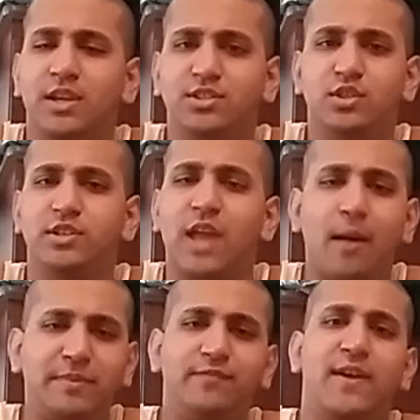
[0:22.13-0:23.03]
He's gonna
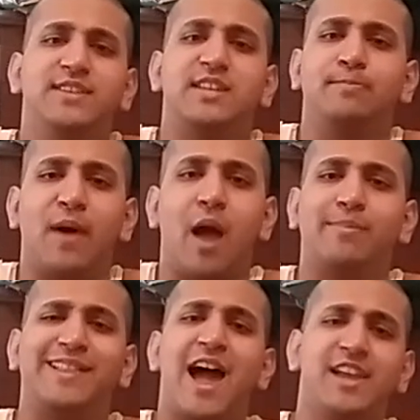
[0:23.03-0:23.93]
not be facing
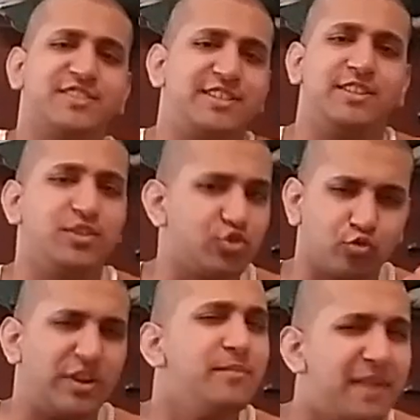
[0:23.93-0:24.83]
Bobby Lashley in the
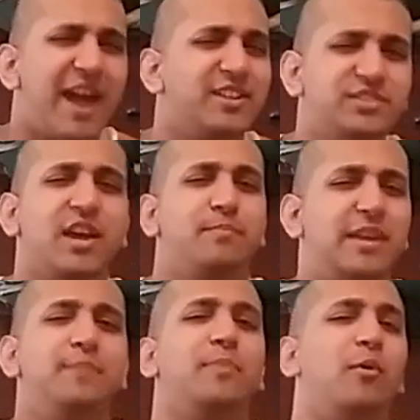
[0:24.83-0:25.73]
dream match that
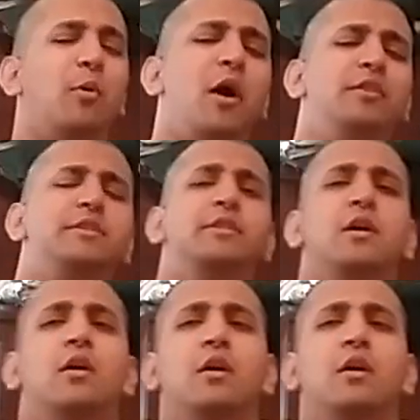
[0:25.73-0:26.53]
people wanted.